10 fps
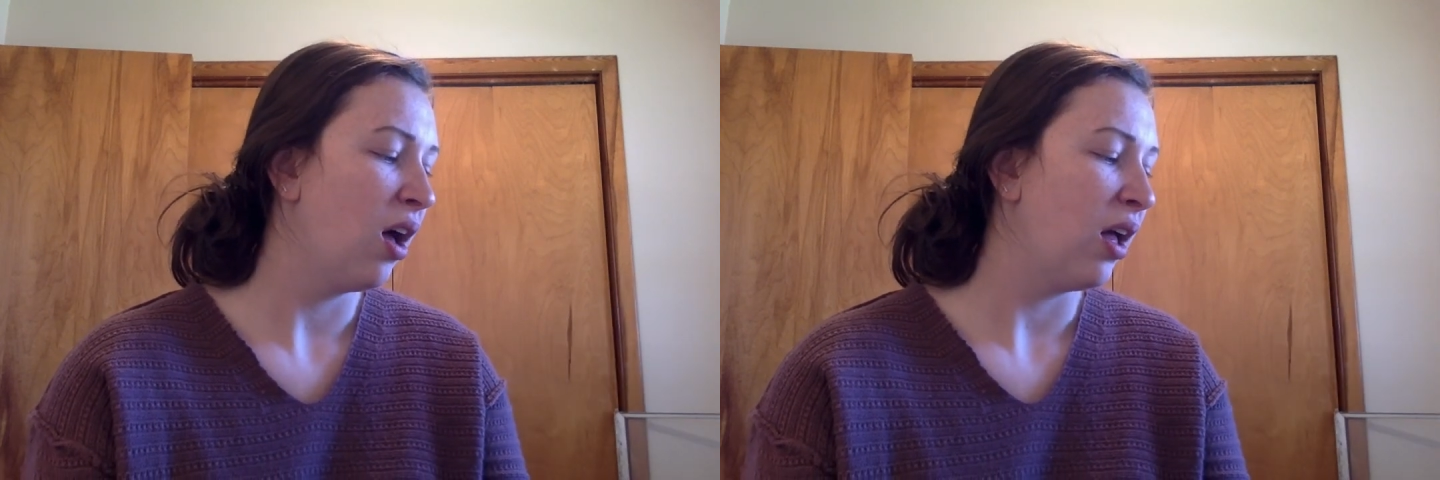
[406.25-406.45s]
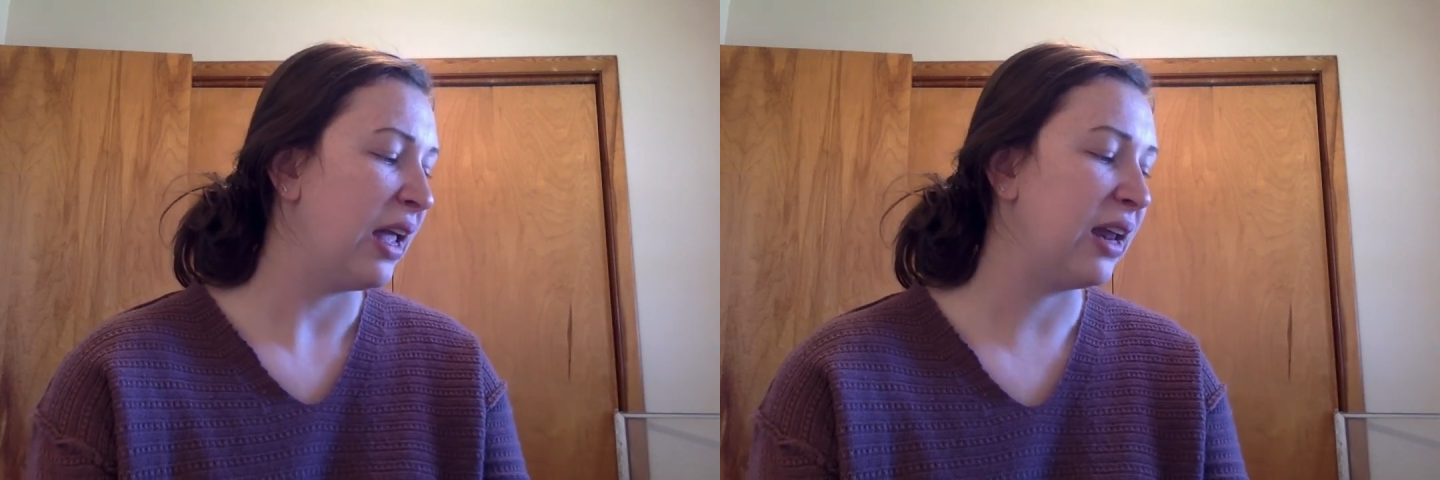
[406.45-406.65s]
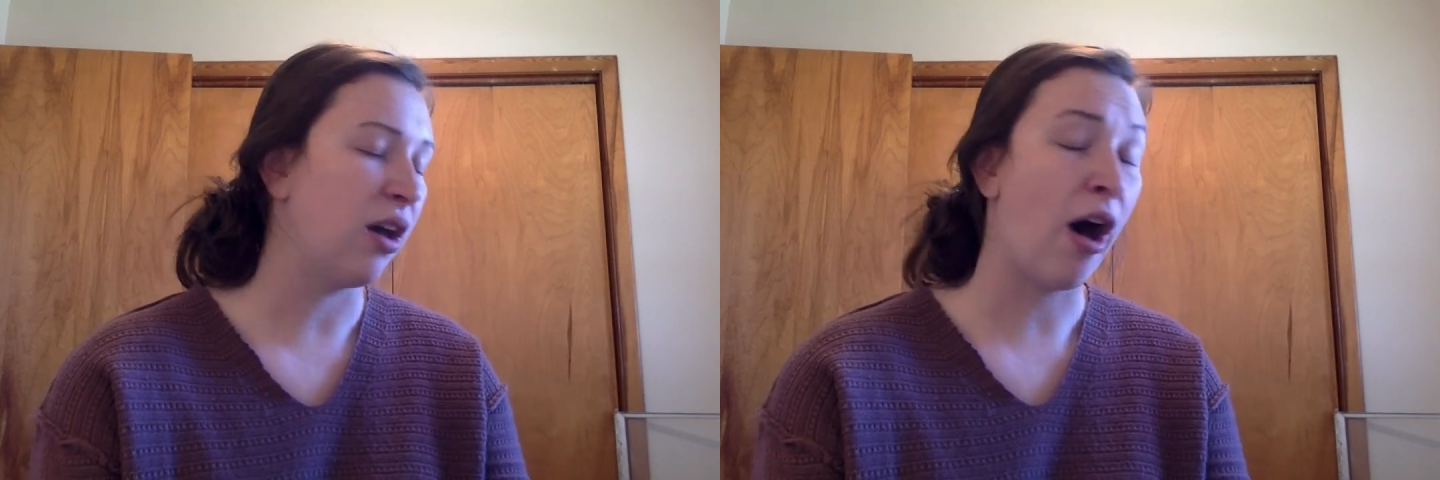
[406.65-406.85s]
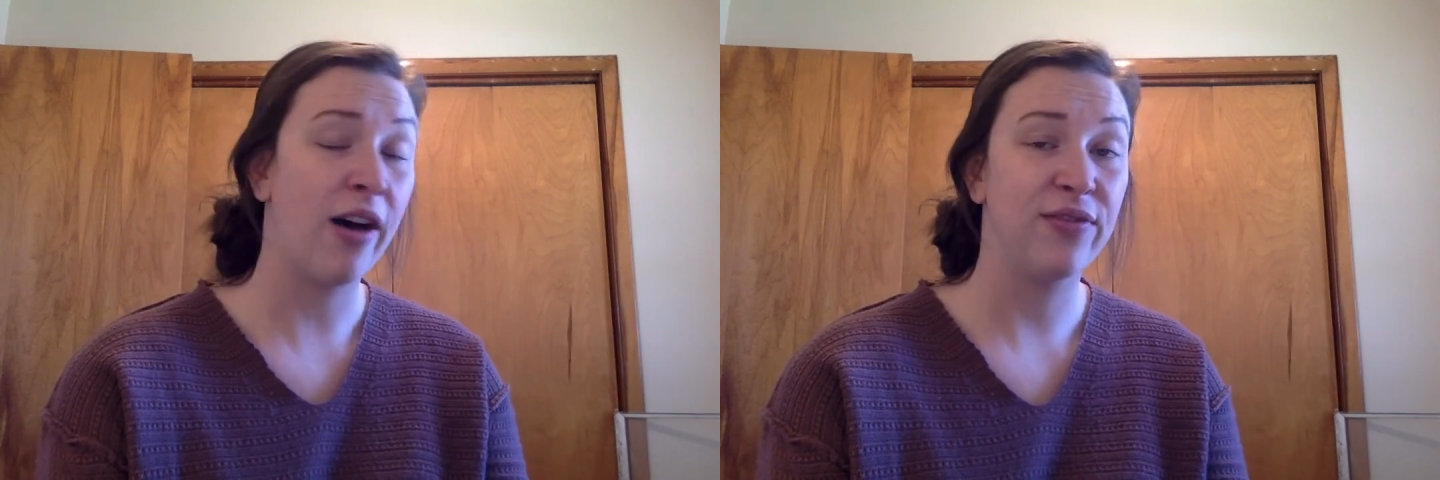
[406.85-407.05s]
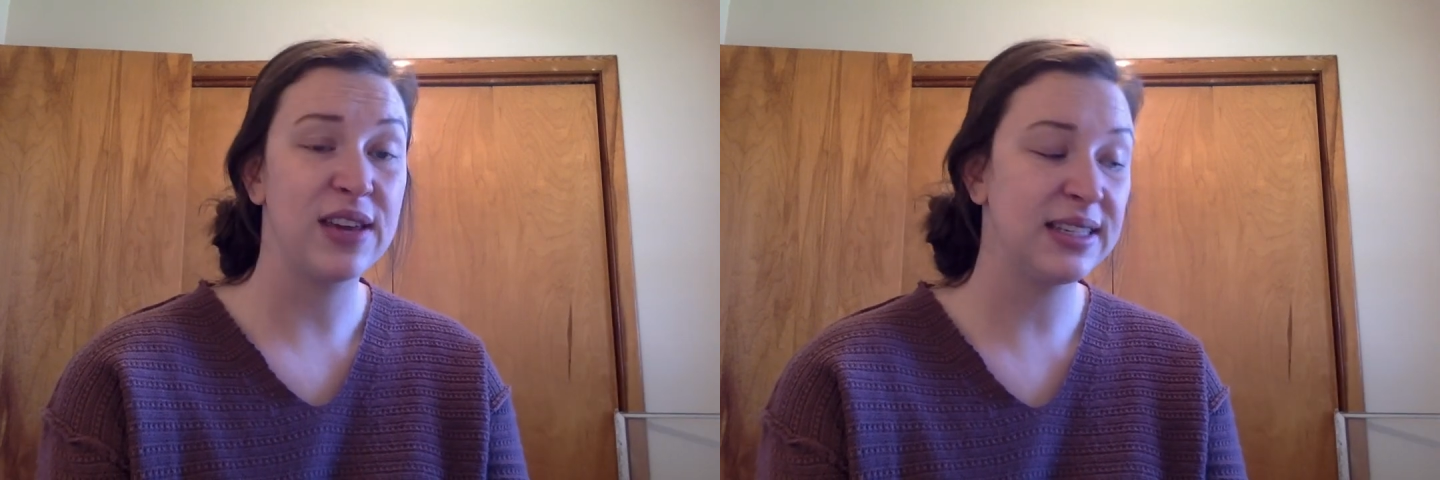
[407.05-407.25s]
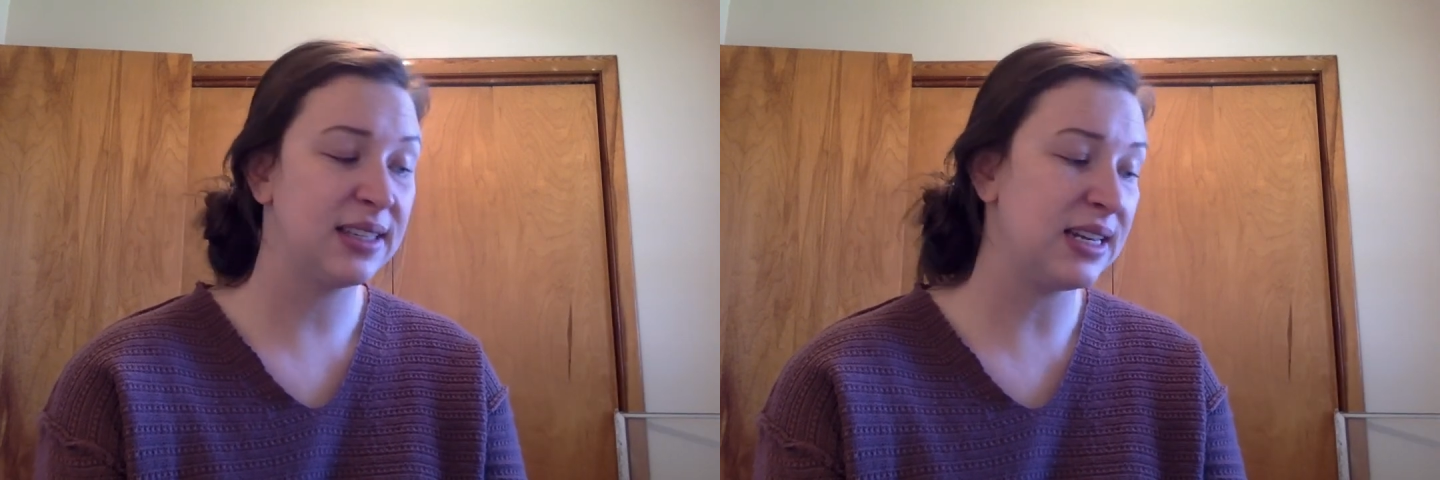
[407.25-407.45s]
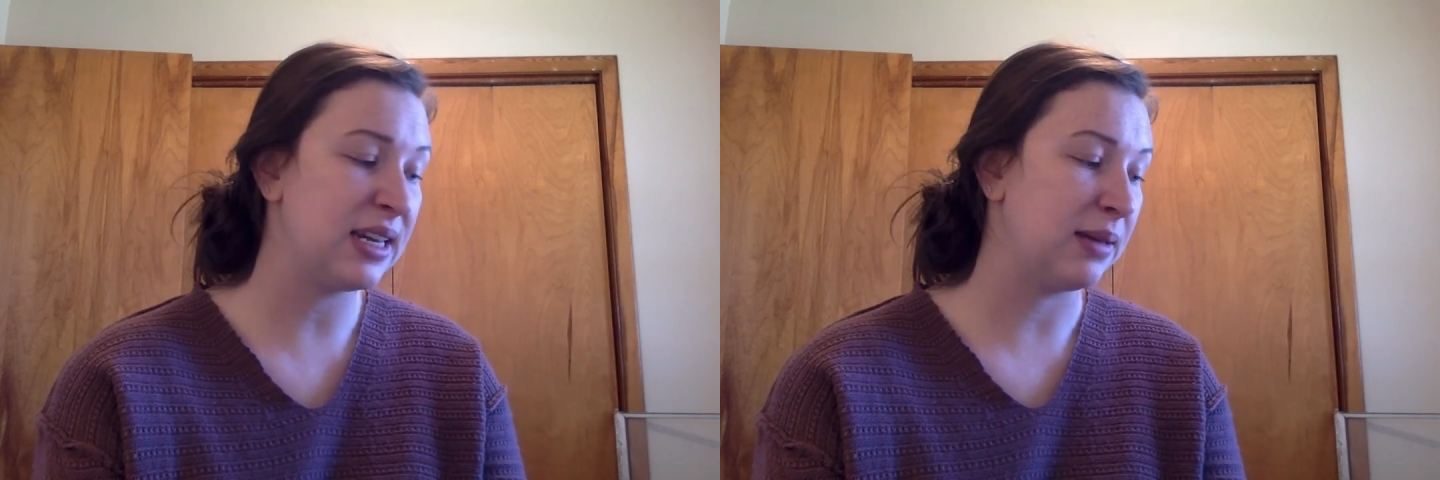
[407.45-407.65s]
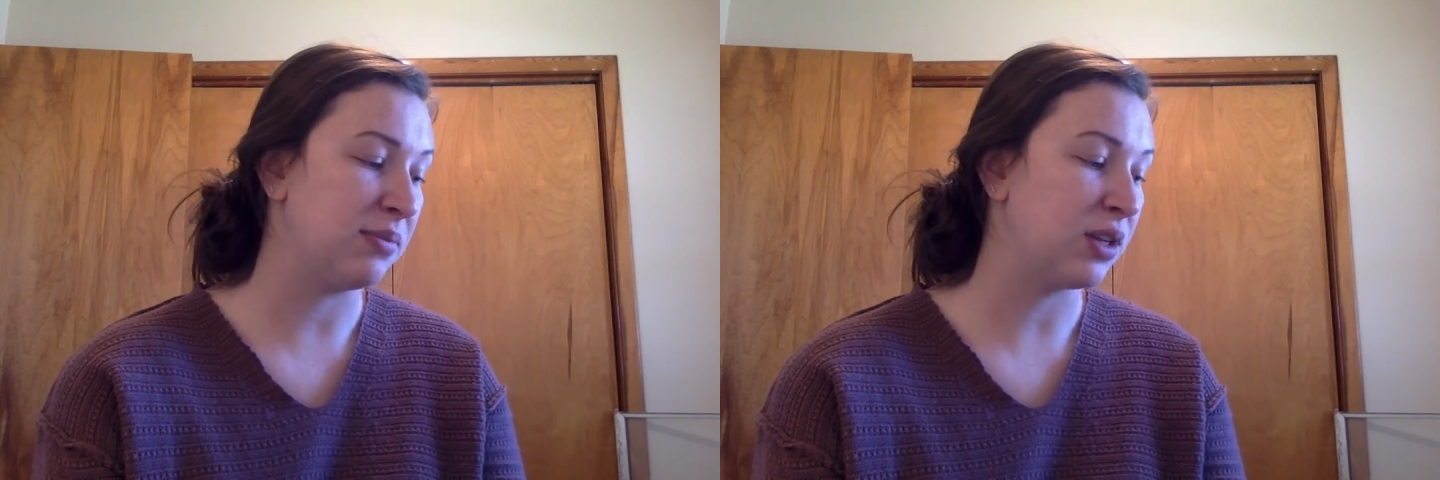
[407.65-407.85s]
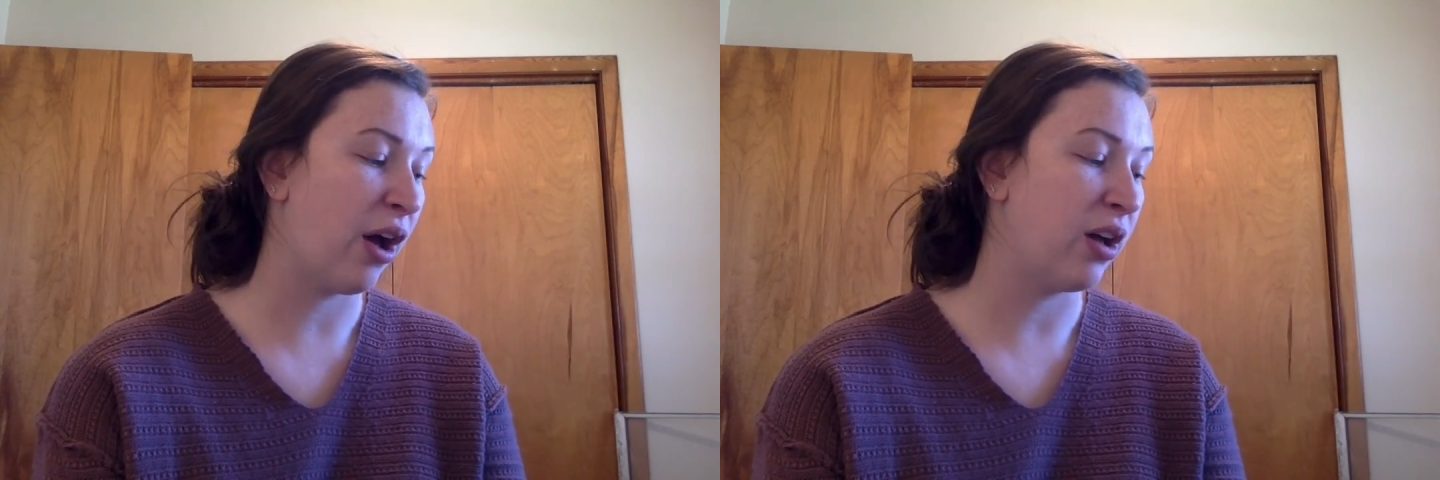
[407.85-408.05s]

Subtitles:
And off he steamed